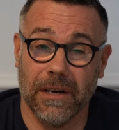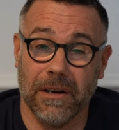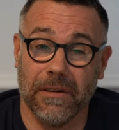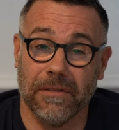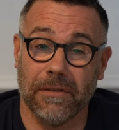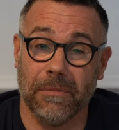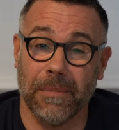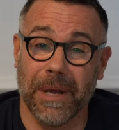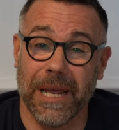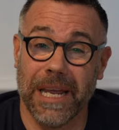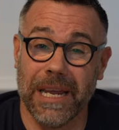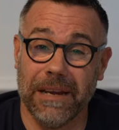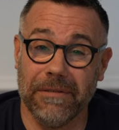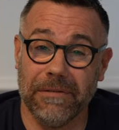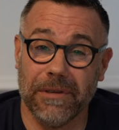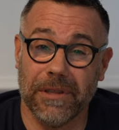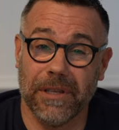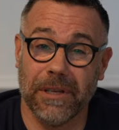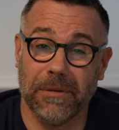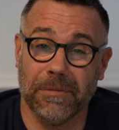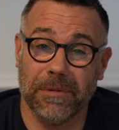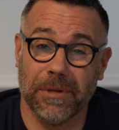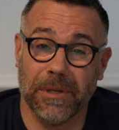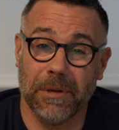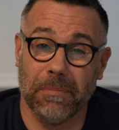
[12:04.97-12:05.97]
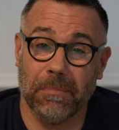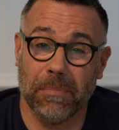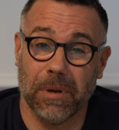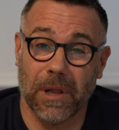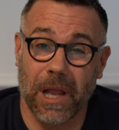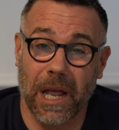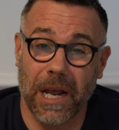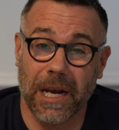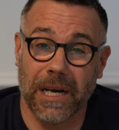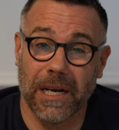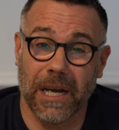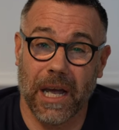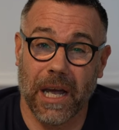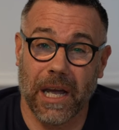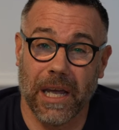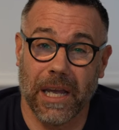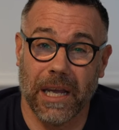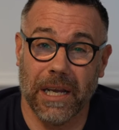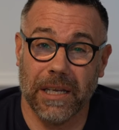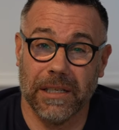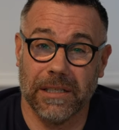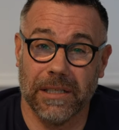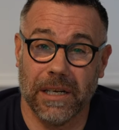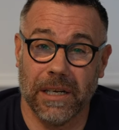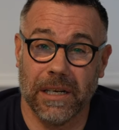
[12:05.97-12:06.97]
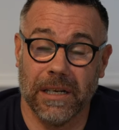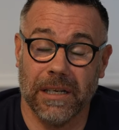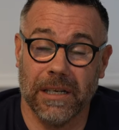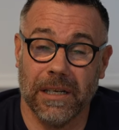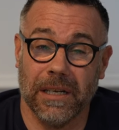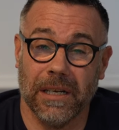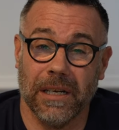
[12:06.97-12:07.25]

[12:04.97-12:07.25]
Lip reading: From even the Planar heater,